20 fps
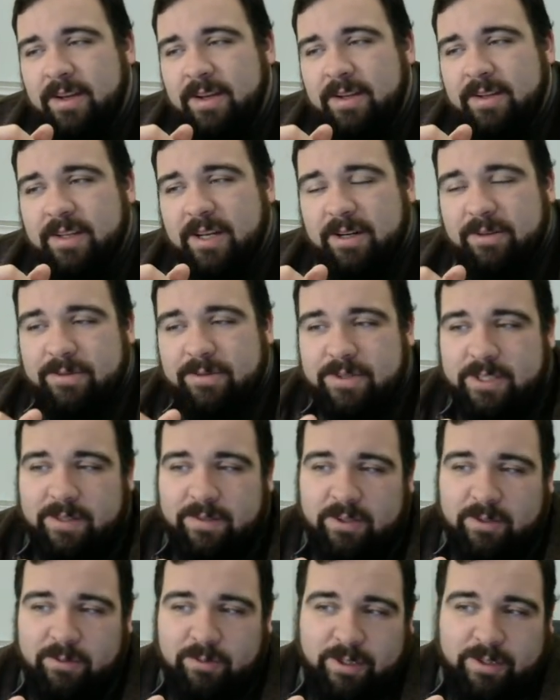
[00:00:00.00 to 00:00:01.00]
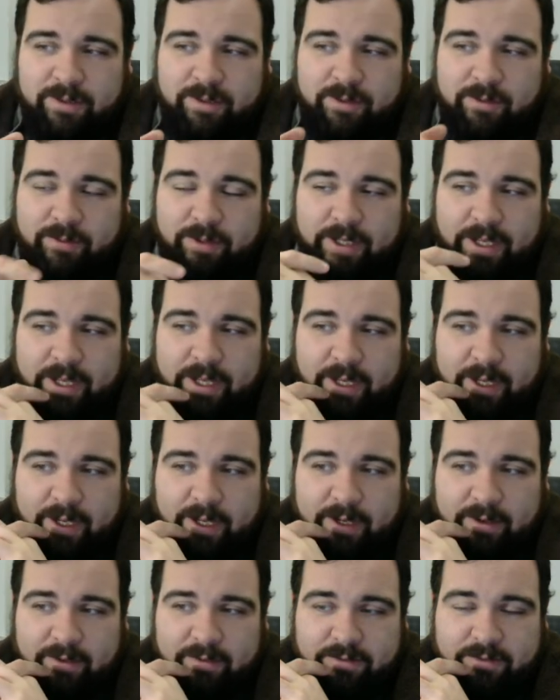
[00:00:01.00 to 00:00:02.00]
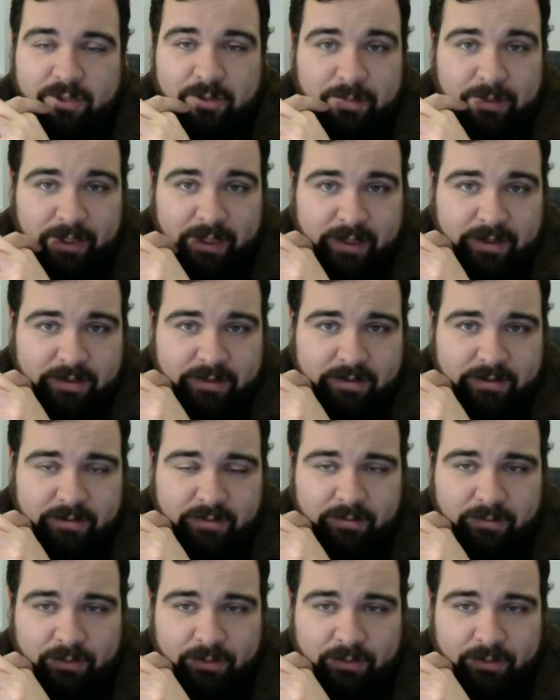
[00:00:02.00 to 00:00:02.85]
Now for 71, we have two planes,